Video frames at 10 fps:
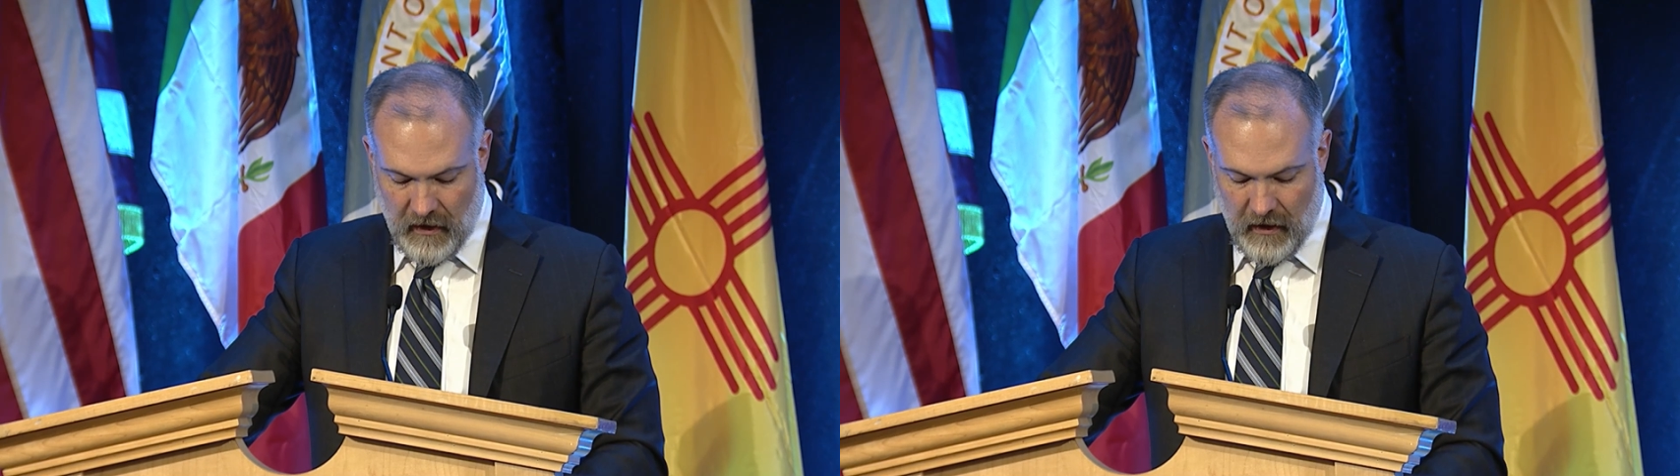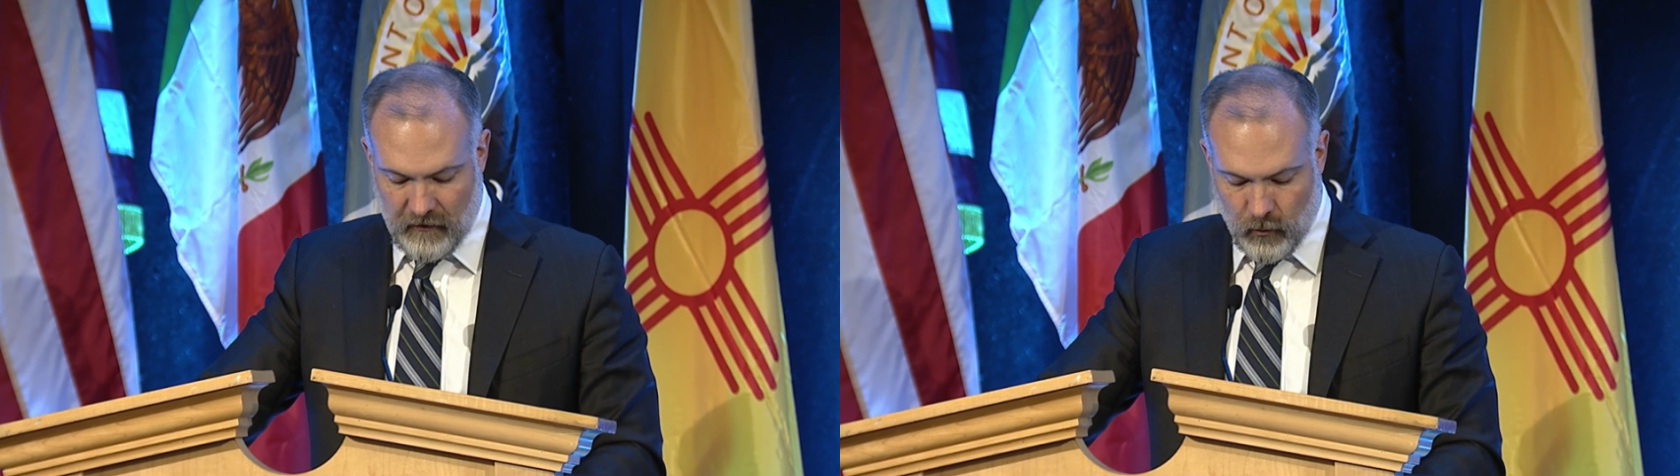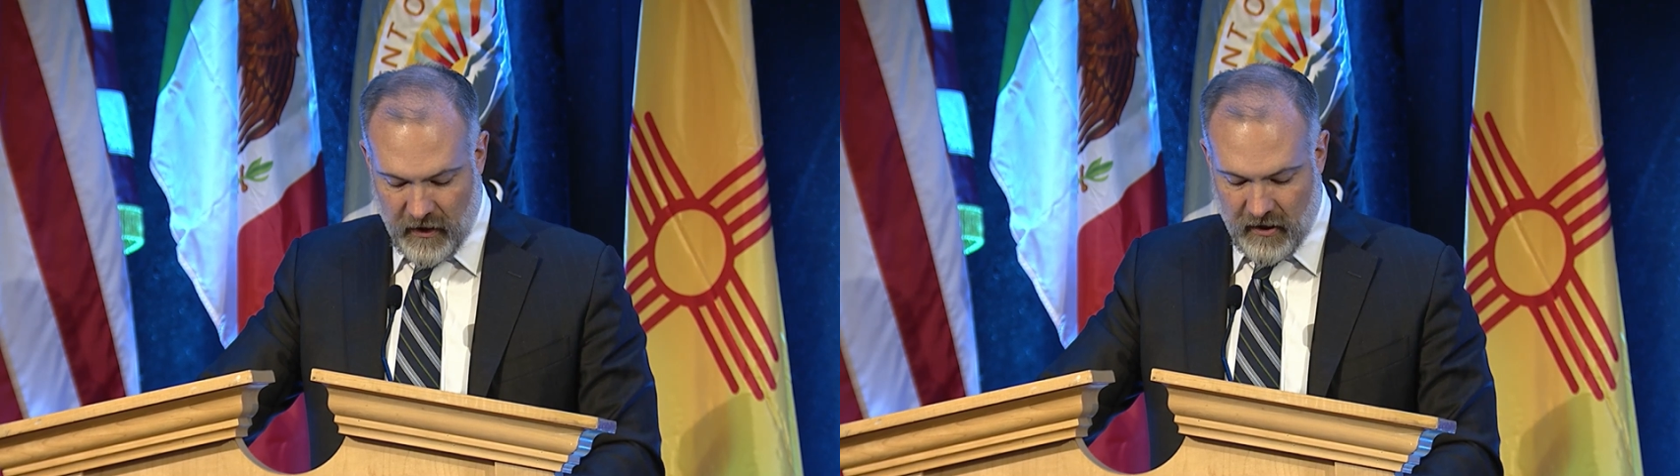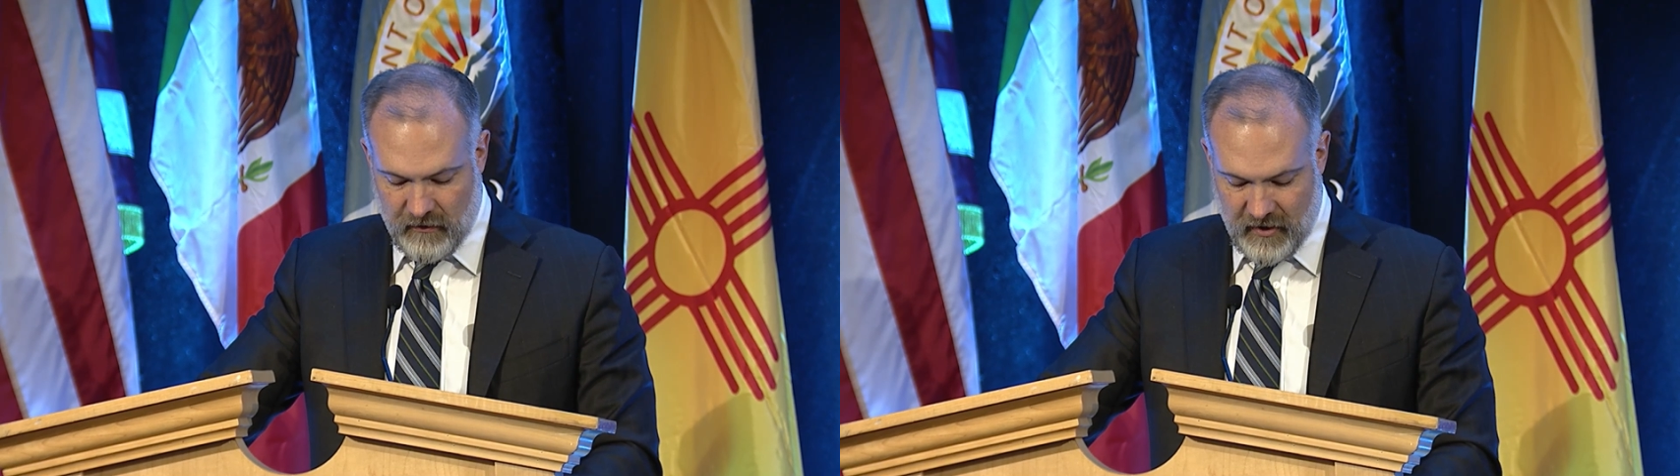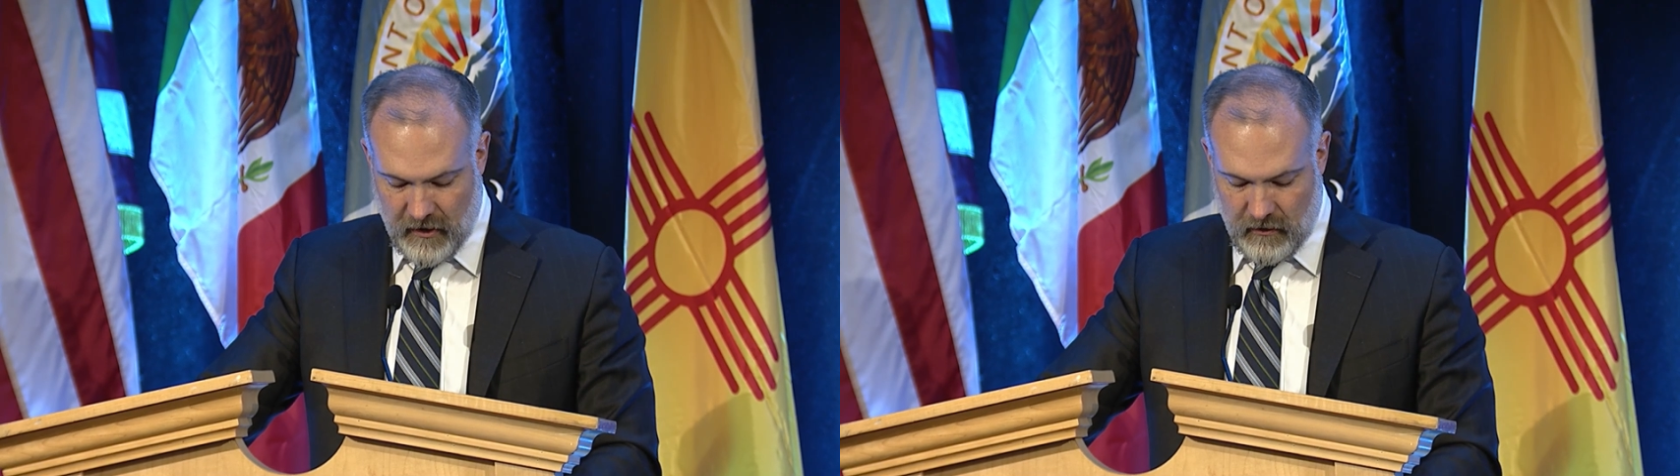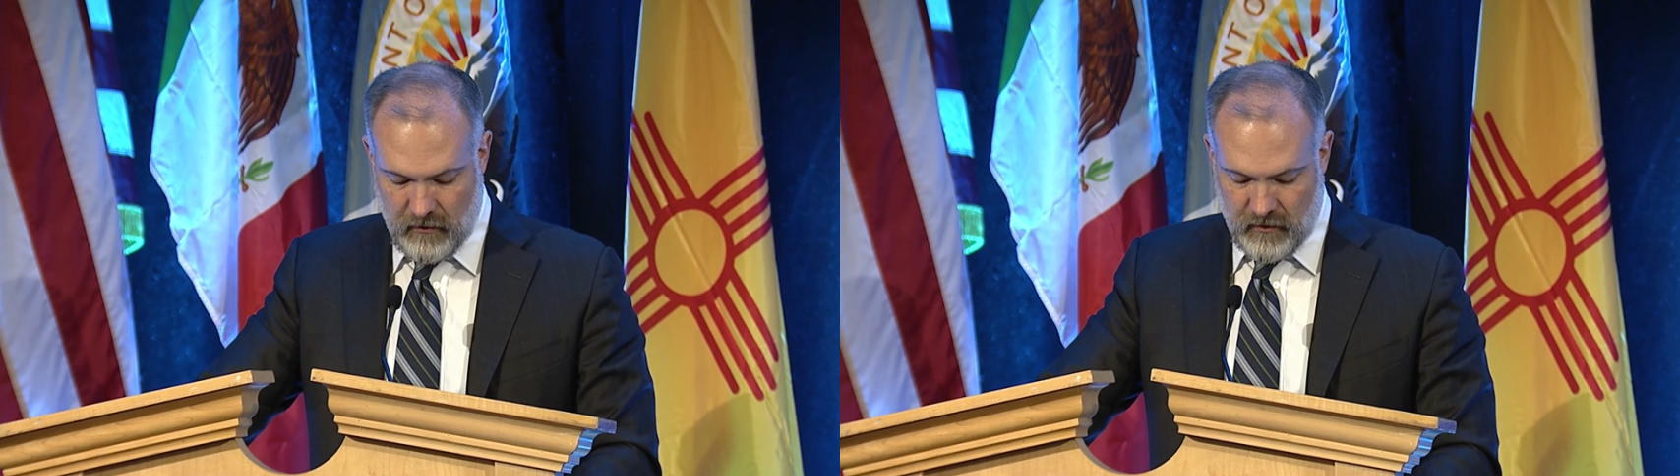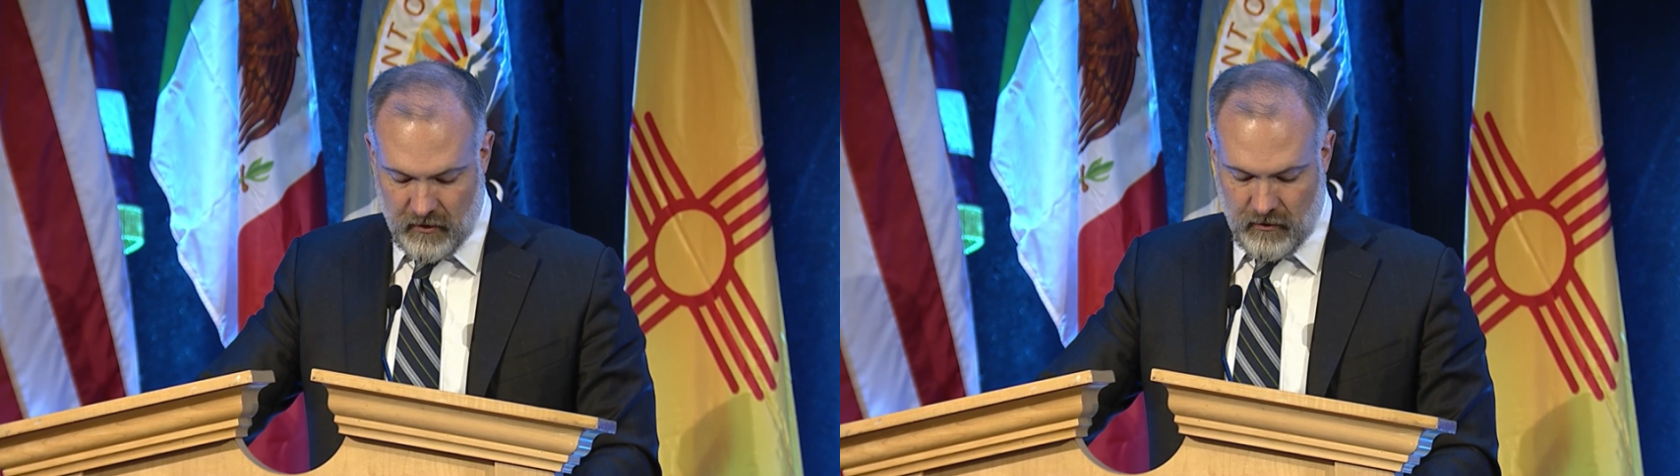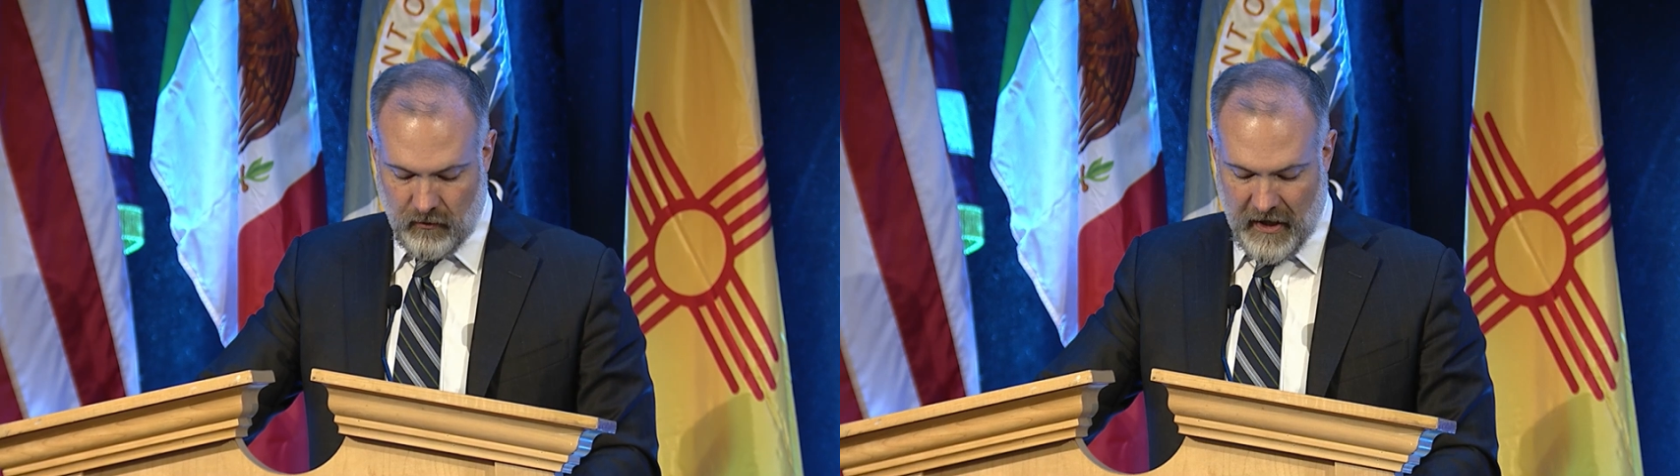As we continue to
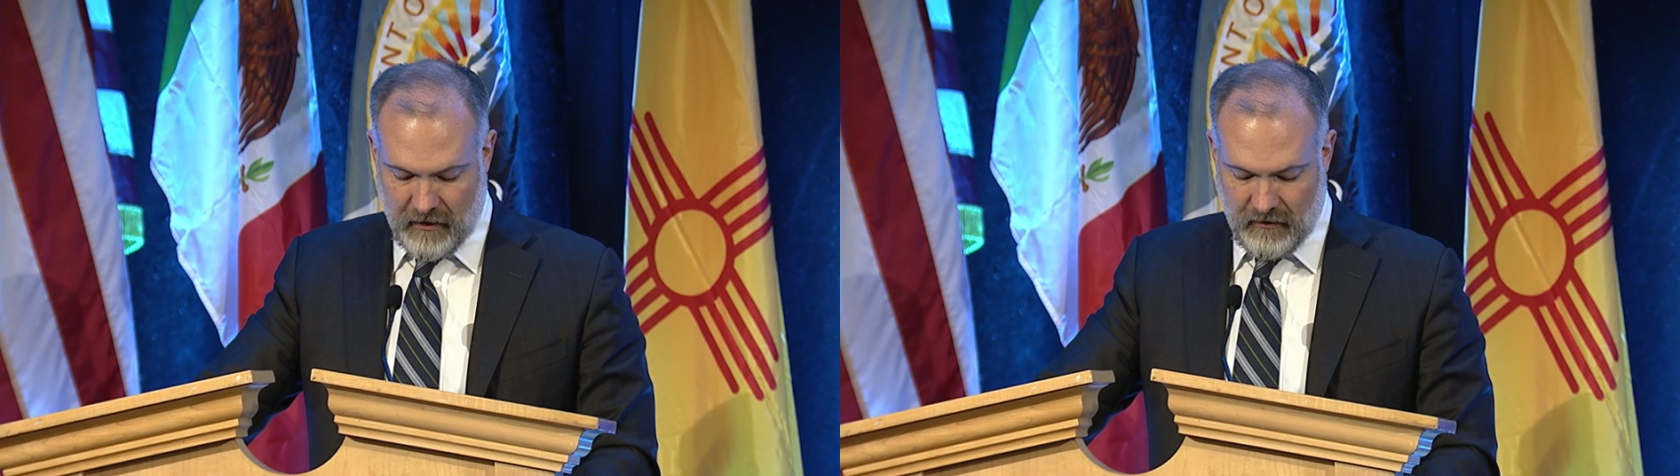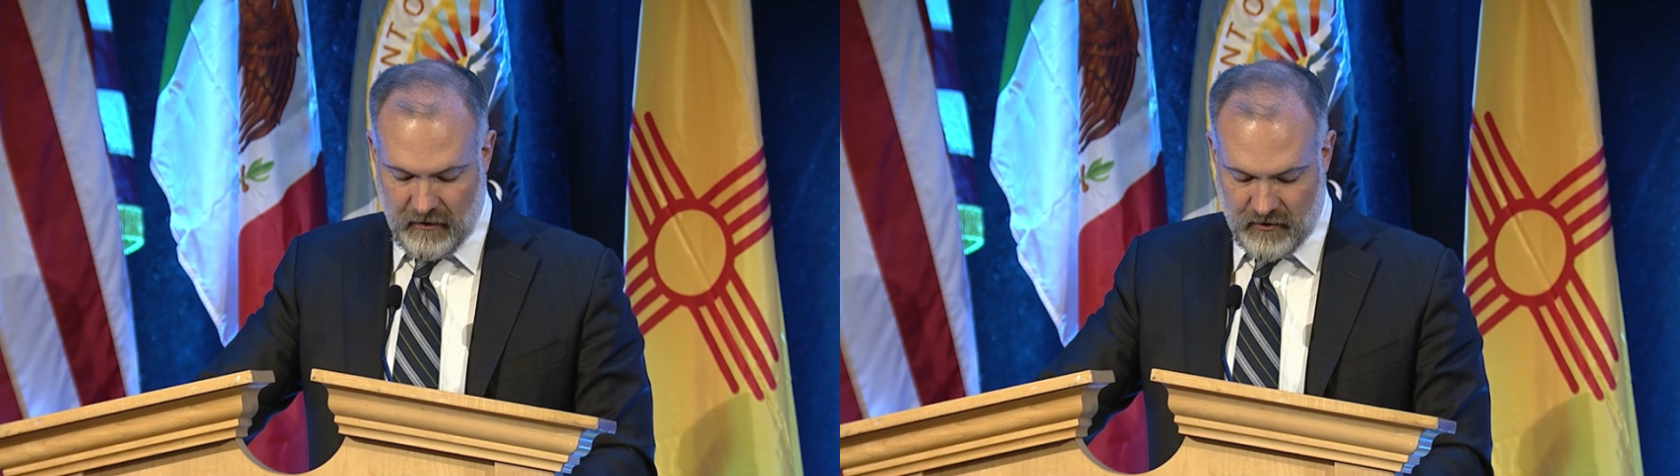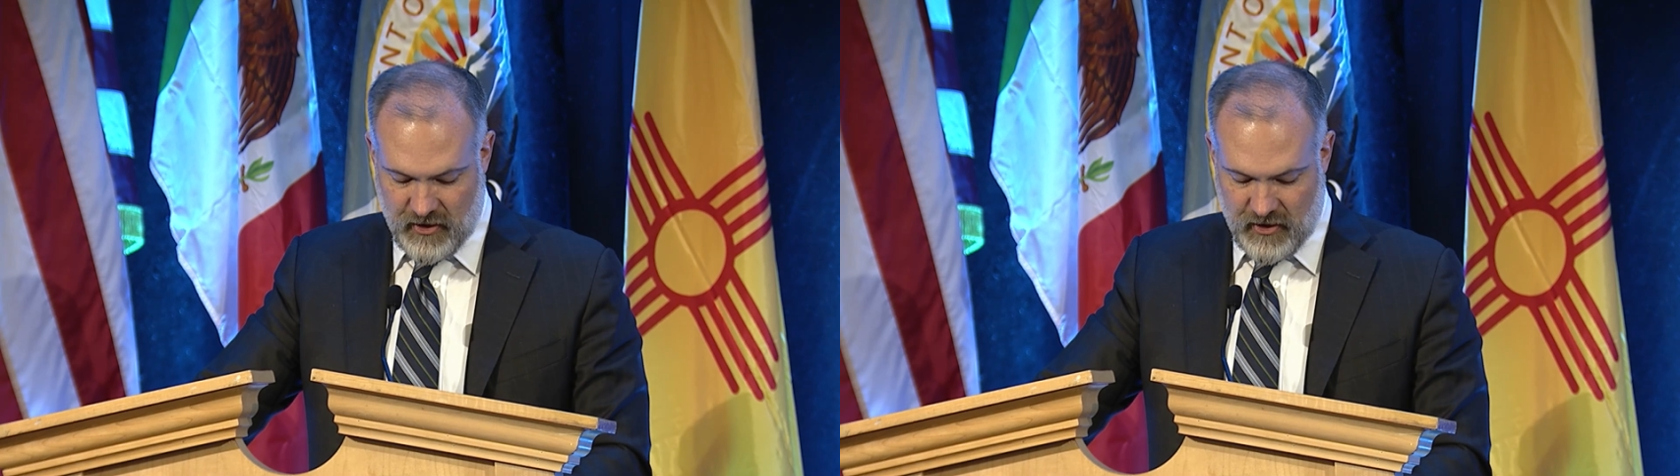direct these